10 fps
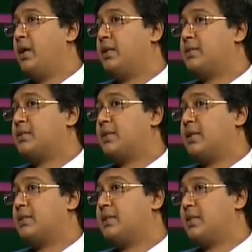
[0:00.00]
its
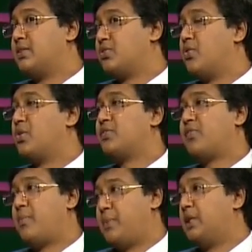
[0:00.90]
source from